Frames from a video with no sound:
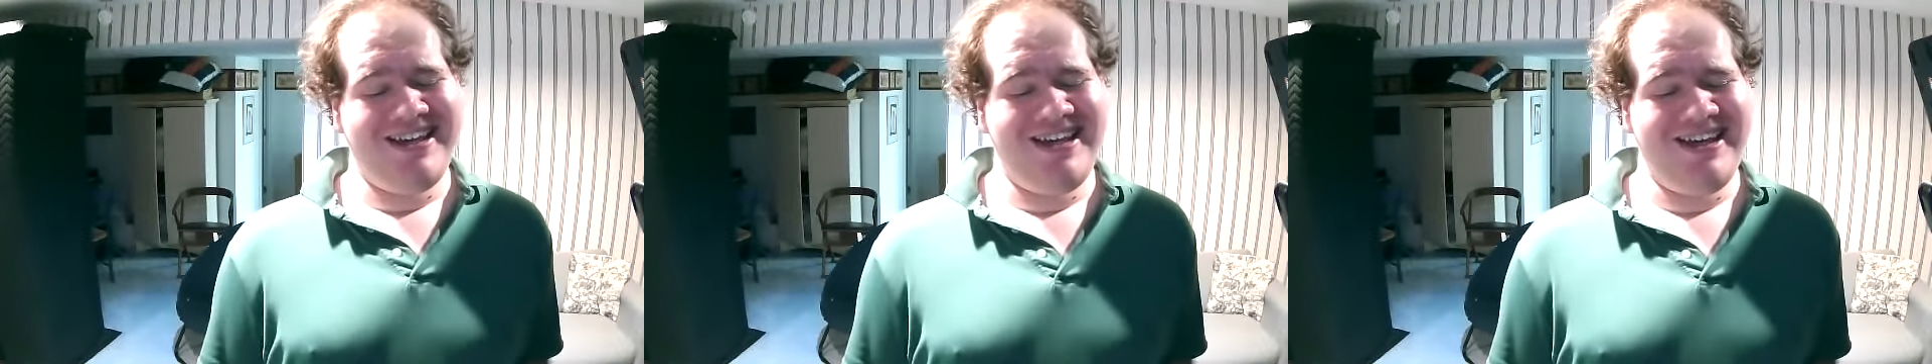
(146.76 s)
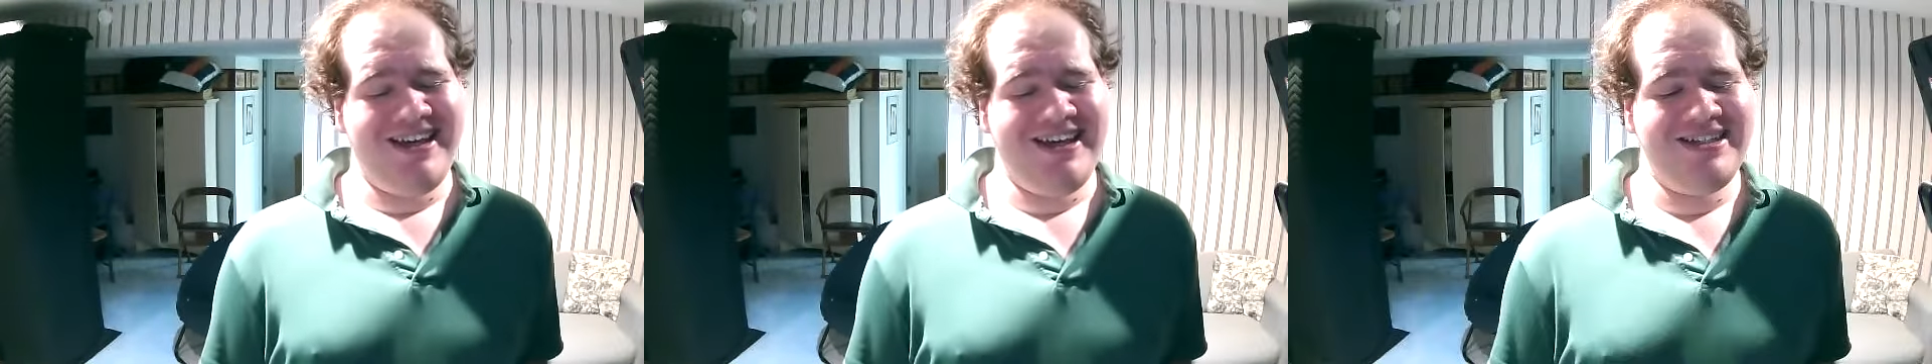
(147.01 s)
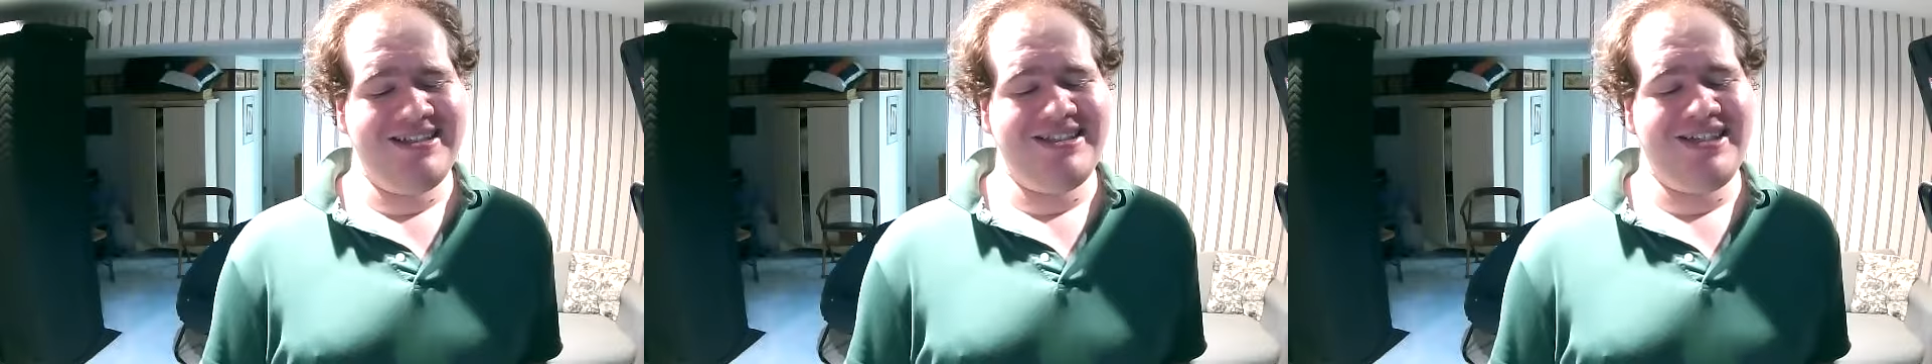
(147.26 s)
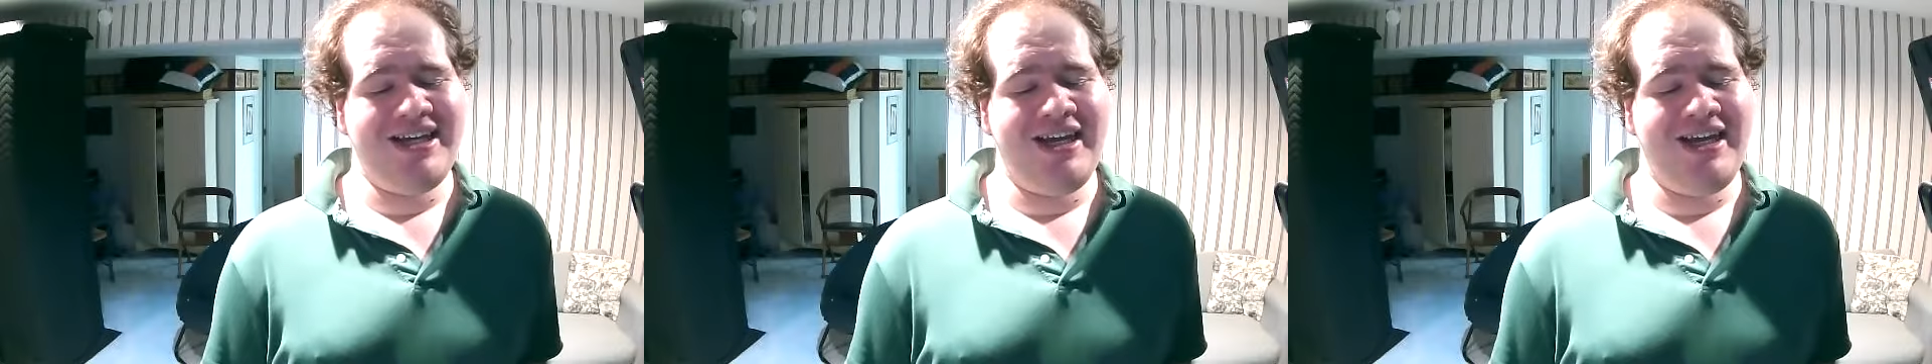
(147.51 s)
Can't
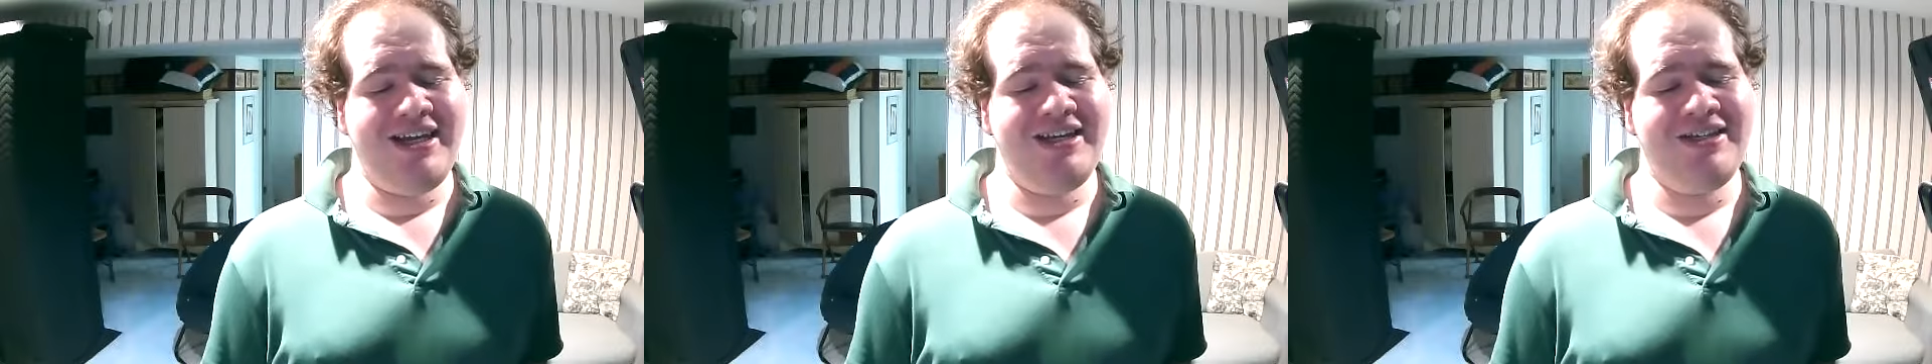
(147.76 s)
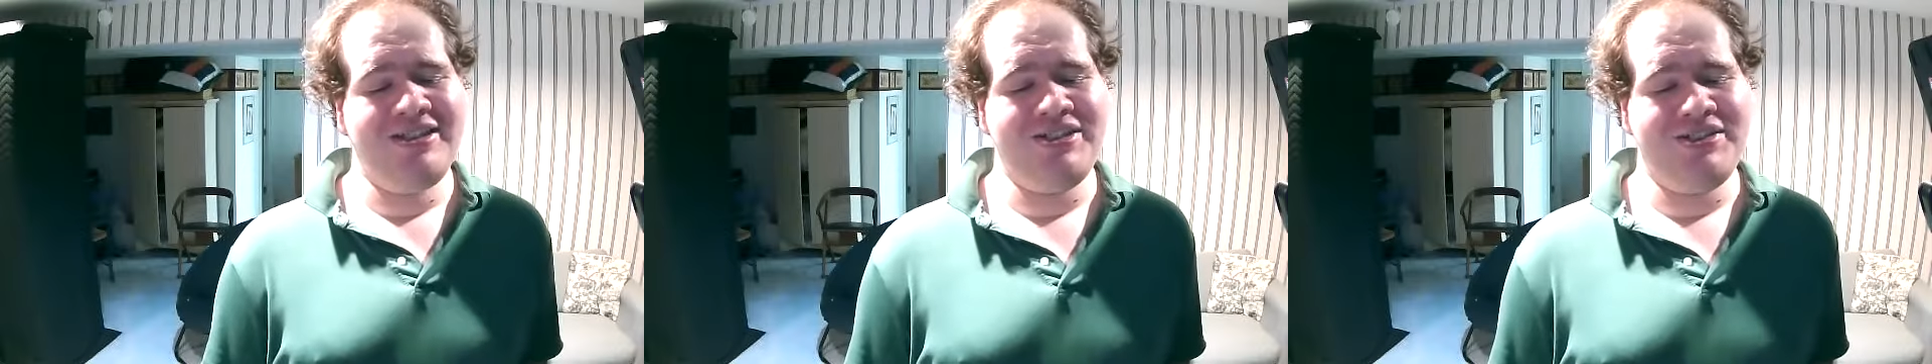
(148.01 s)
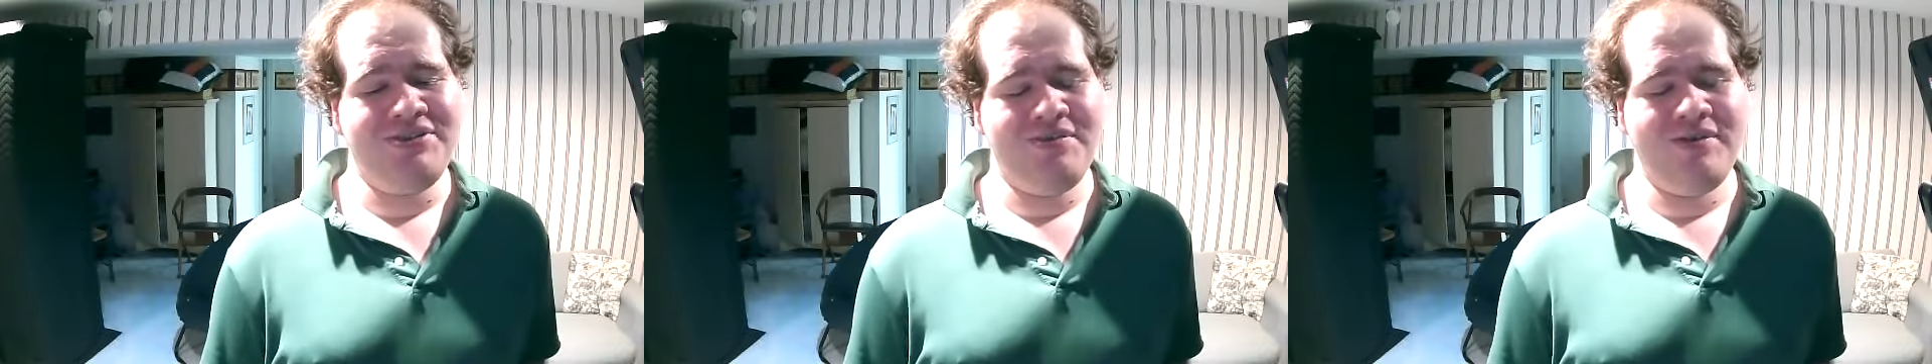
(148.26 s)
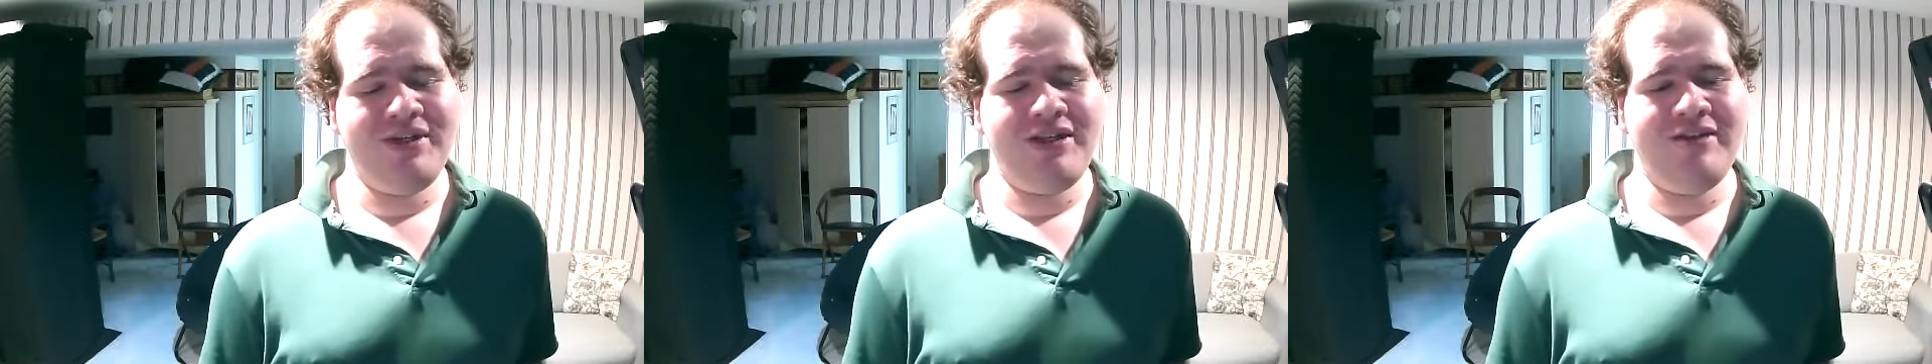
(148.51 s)
change
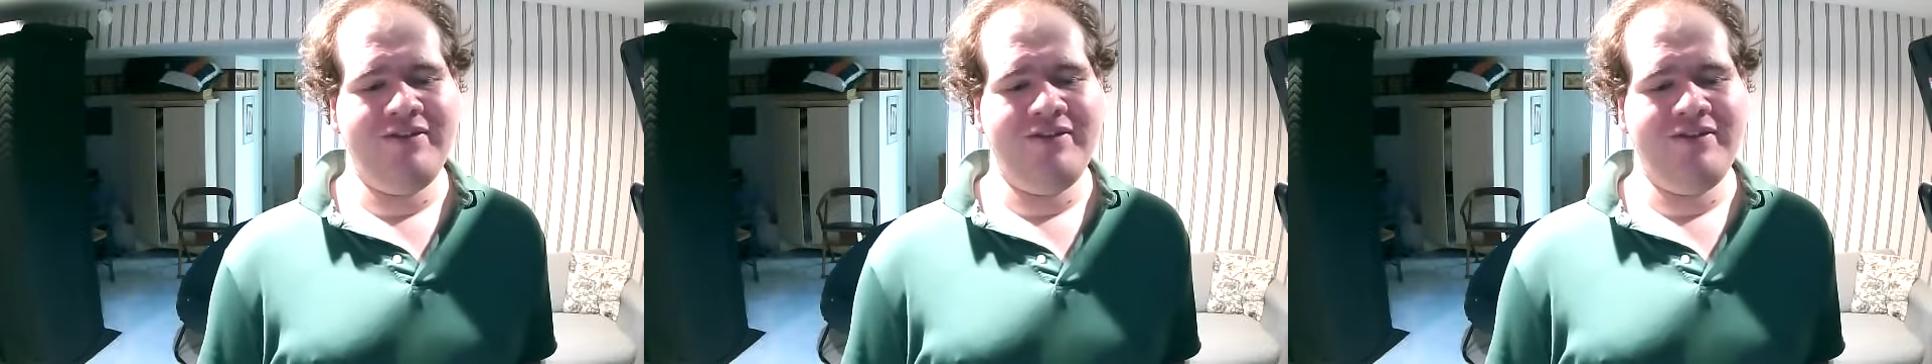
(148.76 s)
what